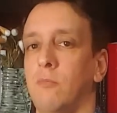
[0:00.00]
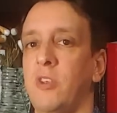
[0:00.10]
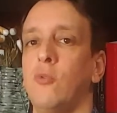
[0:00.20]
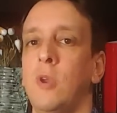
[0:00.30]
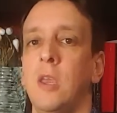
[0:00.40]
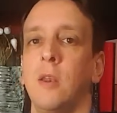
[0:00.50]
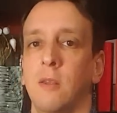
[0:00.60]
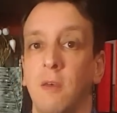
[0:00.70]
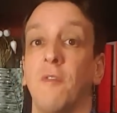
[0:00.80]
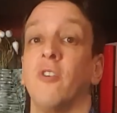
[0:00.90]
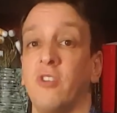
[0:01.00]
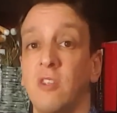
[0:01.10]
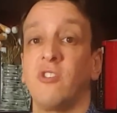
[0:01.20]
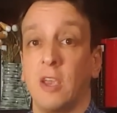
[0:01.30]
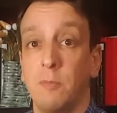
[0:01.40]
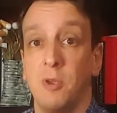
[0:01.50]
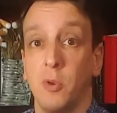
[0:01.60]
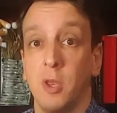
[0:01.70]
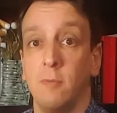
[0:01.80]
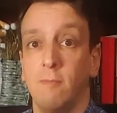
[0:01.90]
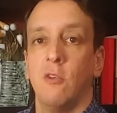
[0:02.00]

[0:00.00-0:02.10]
between the first and the second period.